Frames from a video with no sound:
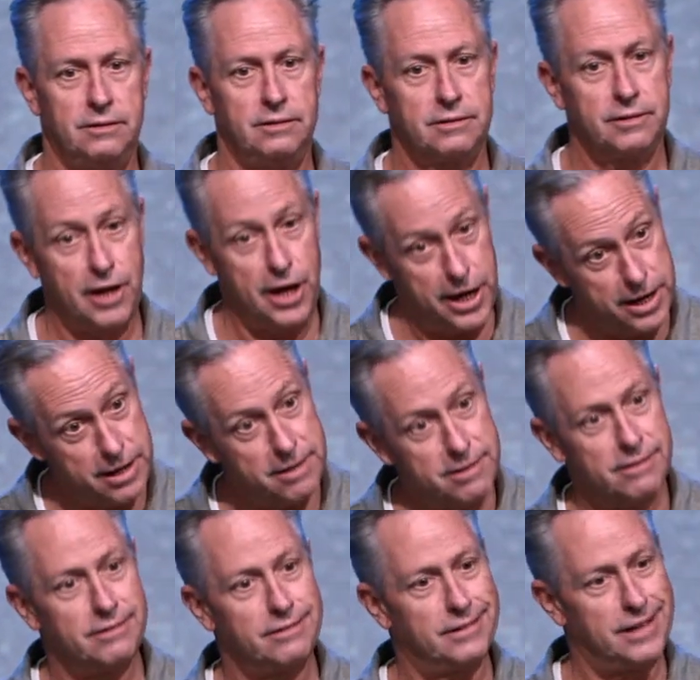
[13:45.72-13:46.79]
Okay,
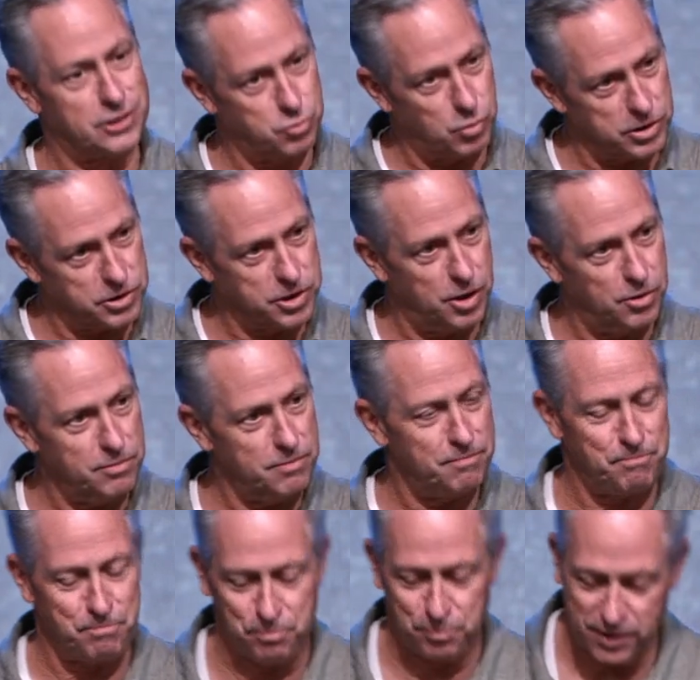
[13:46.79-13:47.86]
that's one tone.
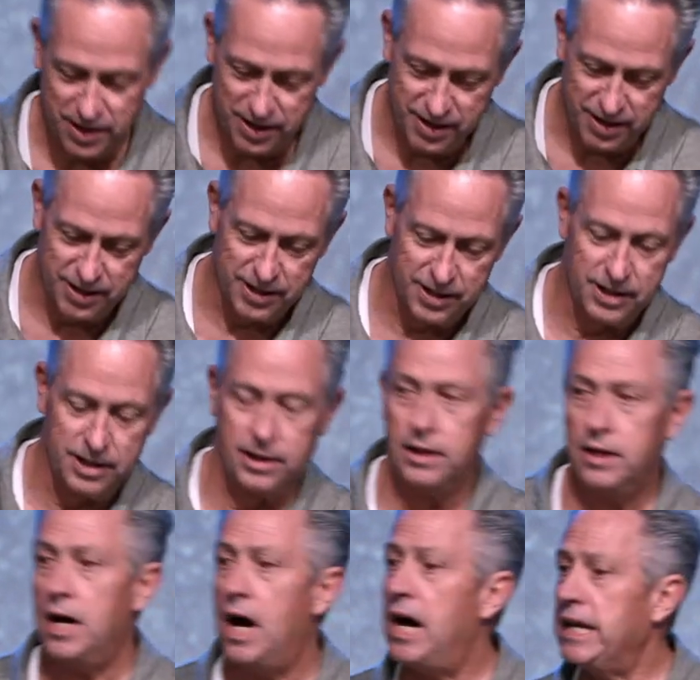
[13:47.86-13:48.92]

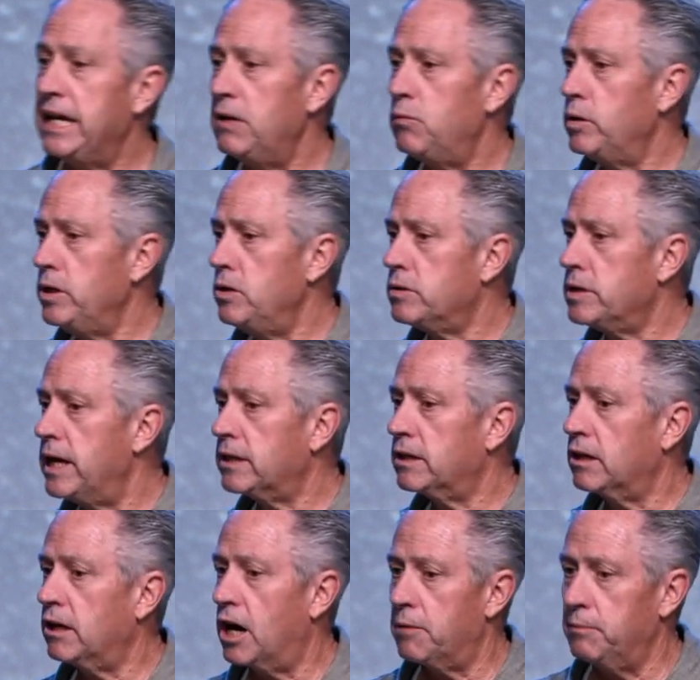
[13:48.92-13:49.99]
Honey, will you take the
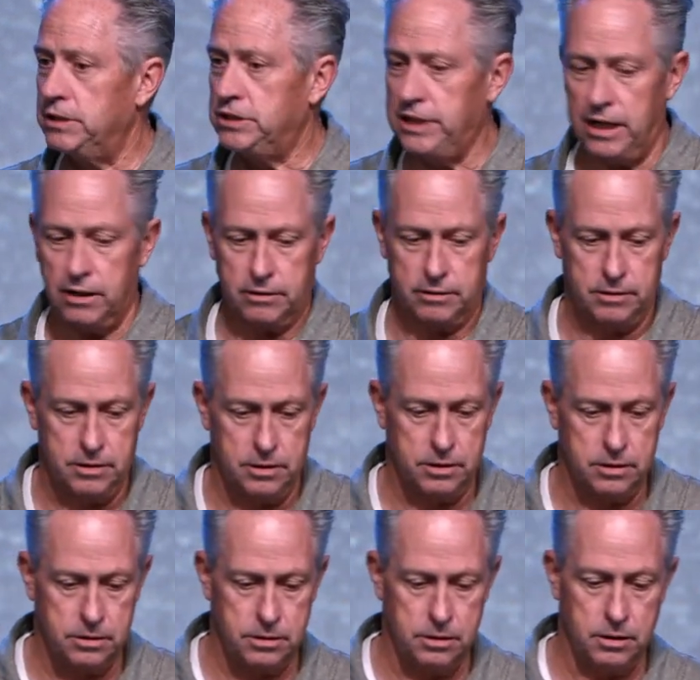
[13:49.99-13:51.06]
garbage out?
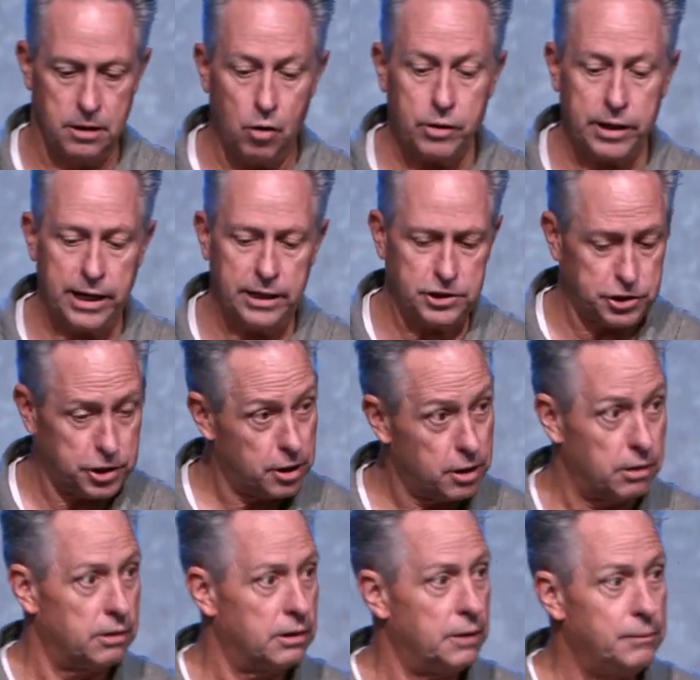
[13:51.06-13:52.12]
Okay,
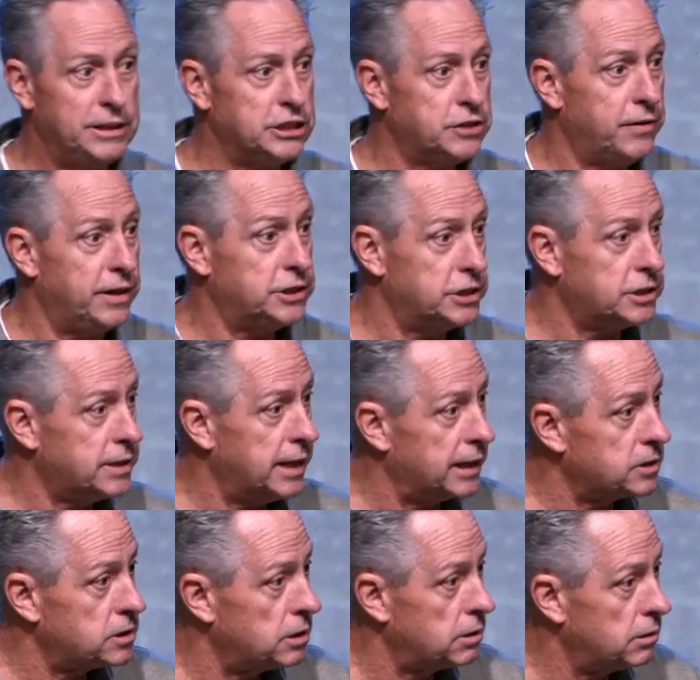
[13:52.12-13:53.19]
sure. Let me just finish this
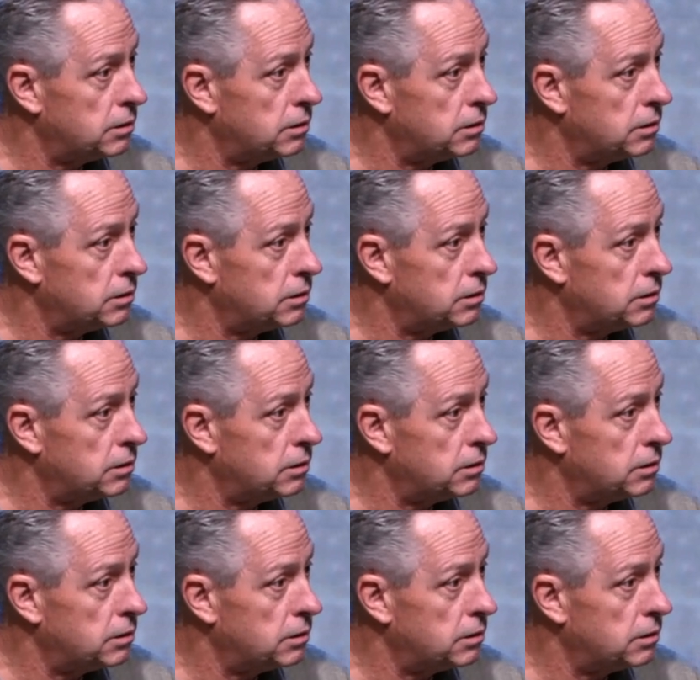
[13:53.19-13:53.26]
text.